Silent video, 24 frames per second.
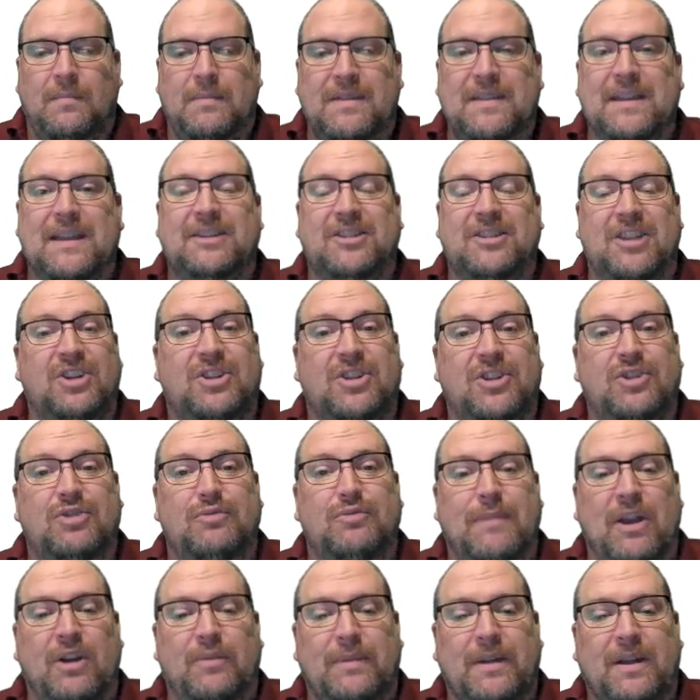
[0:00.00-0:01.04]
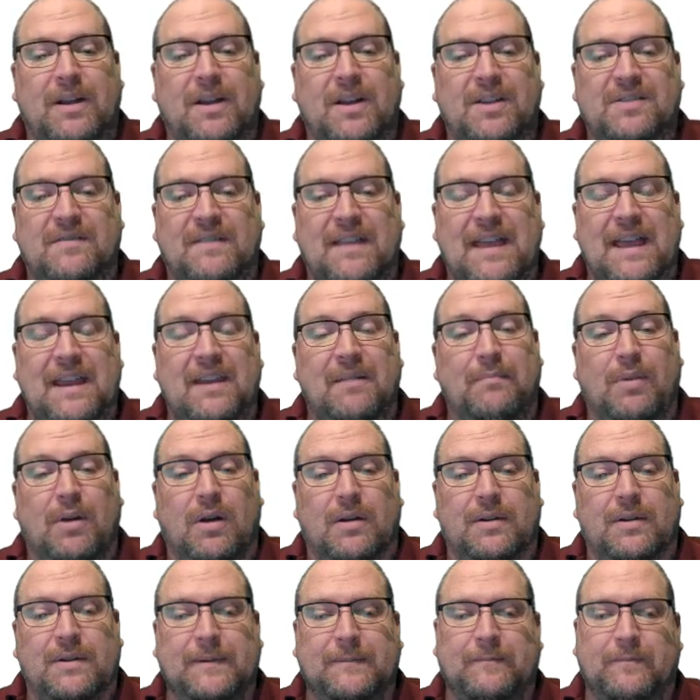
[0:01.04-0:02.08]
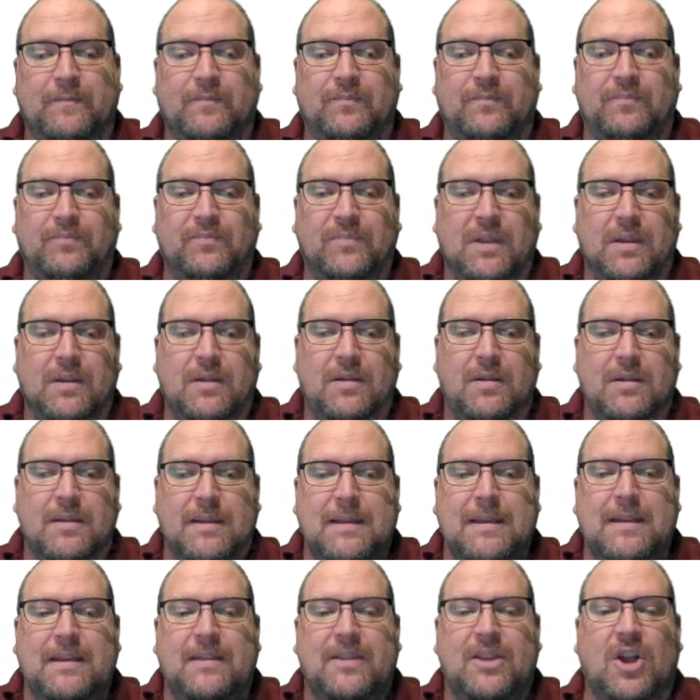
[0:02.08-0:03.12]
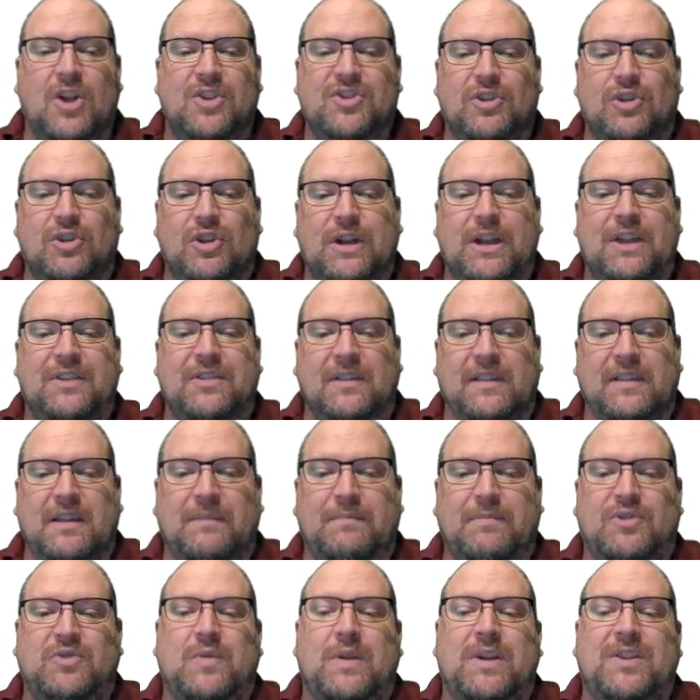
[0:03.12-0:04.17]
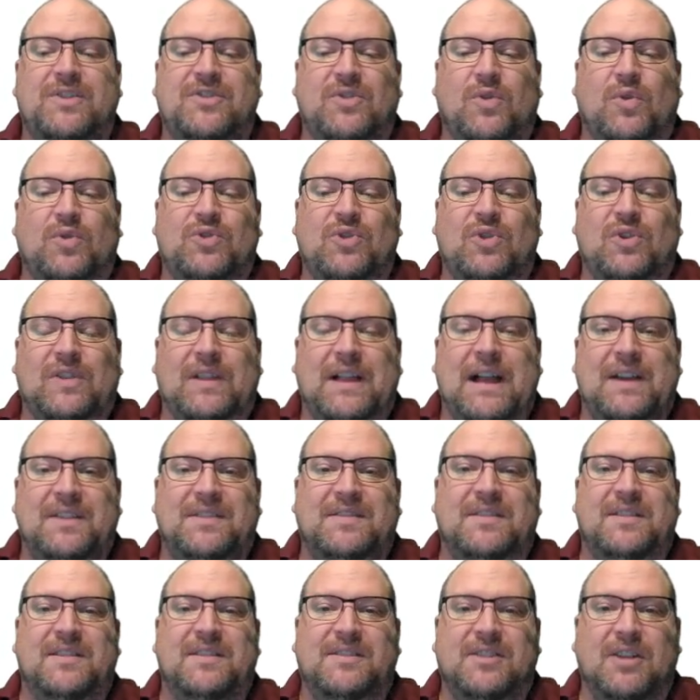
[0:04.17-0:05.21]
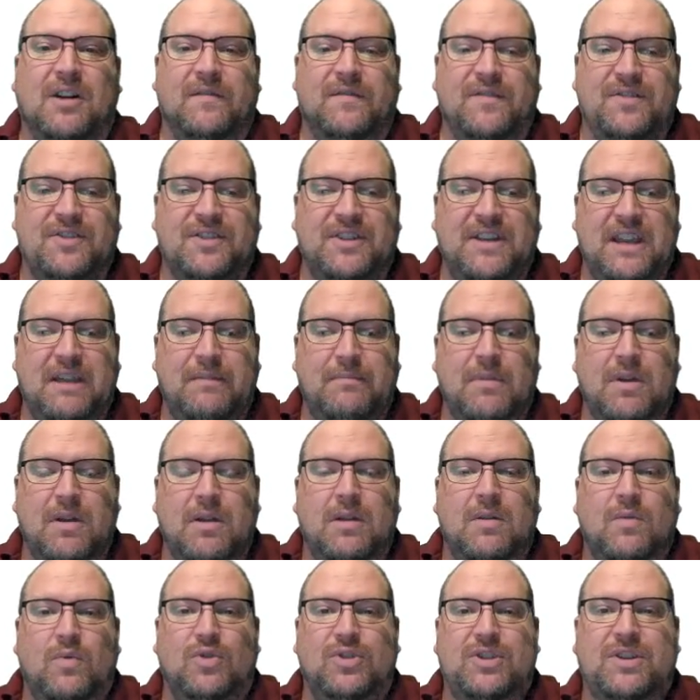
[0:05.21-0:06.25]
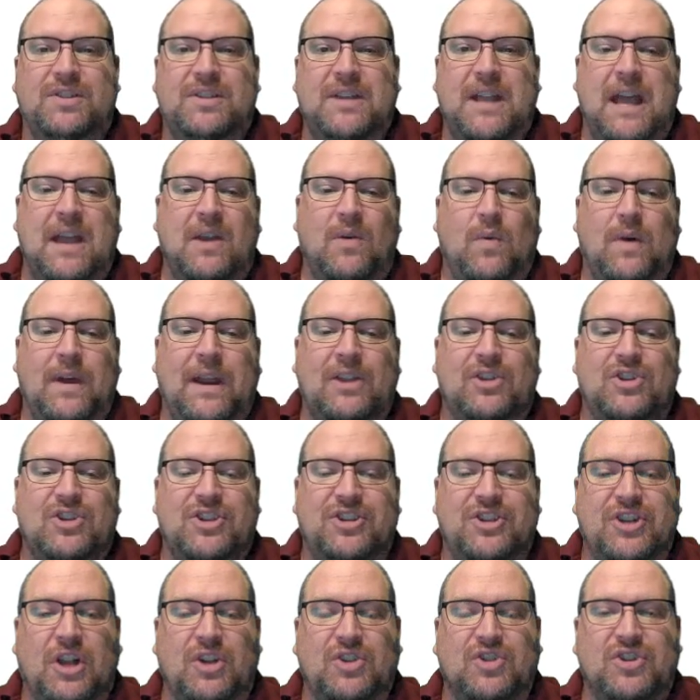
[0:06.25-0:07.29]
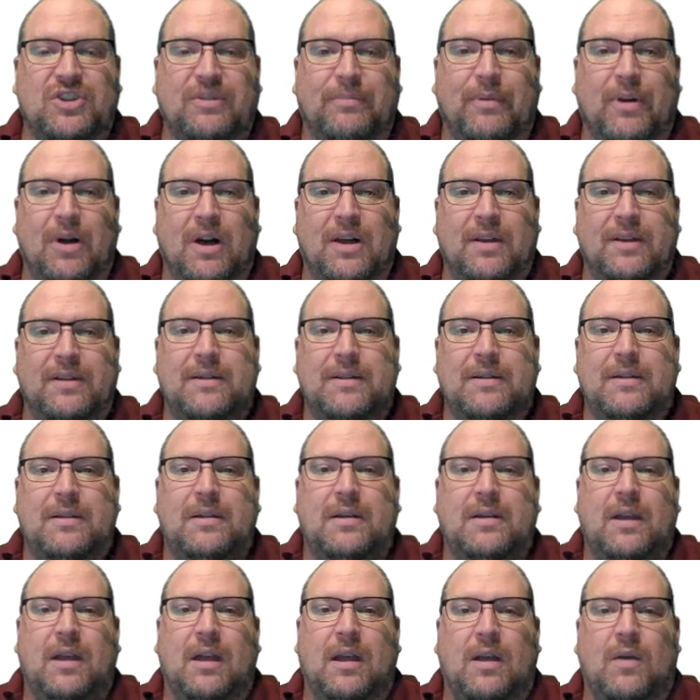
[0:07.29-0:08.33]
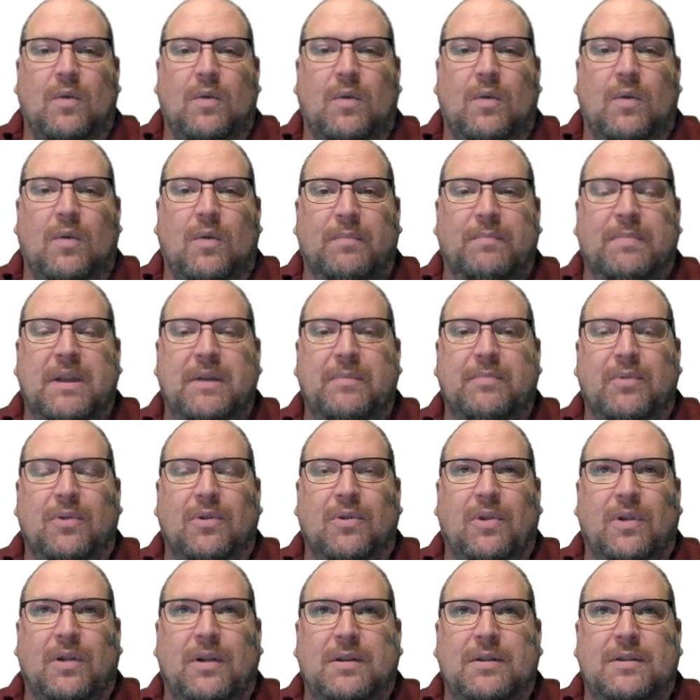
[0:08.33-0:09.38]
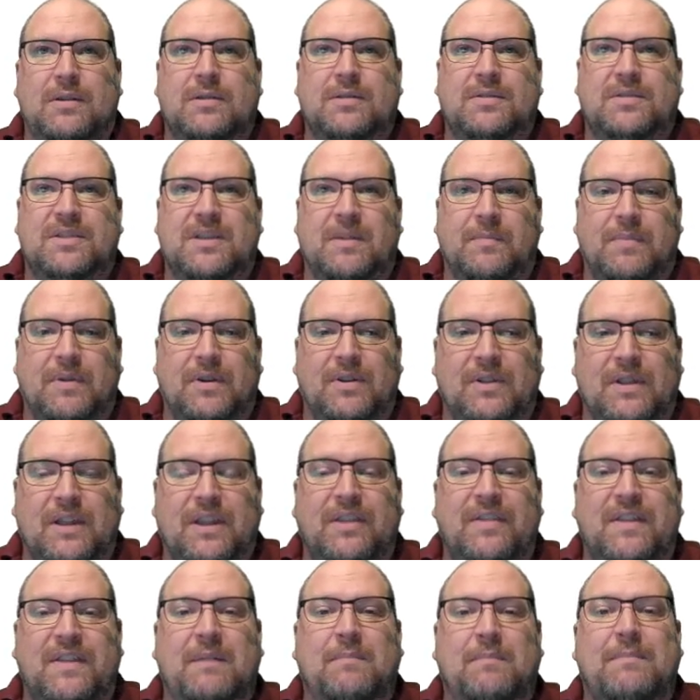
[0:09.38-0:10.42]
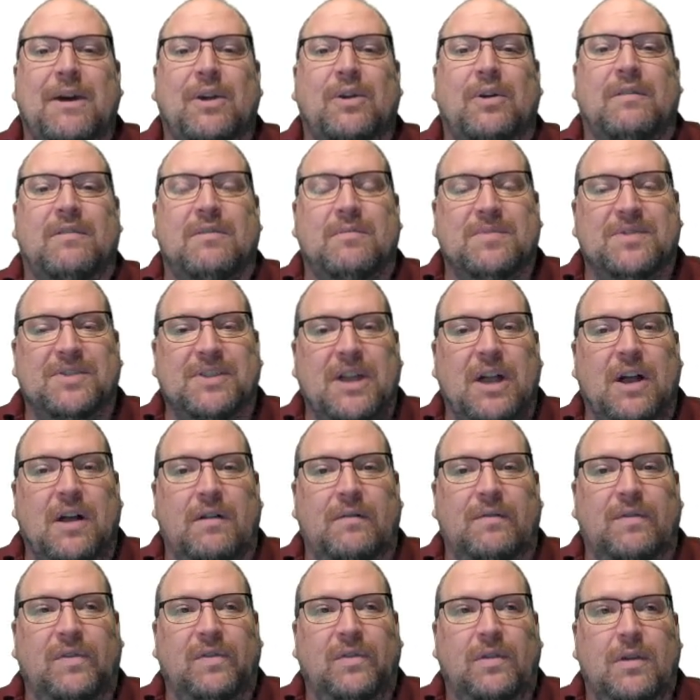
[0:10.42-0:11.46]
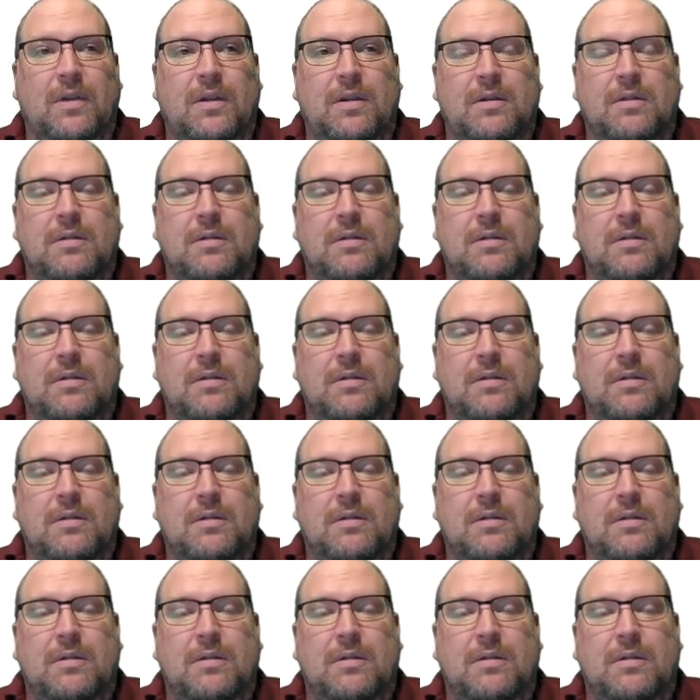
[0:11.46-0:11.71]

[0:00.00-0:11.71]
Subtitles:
and they tend to do better because of that, in part. They also look at the link between social classes and self-esteem, which is kind of what I just touched upon, where people typically think better of themselves,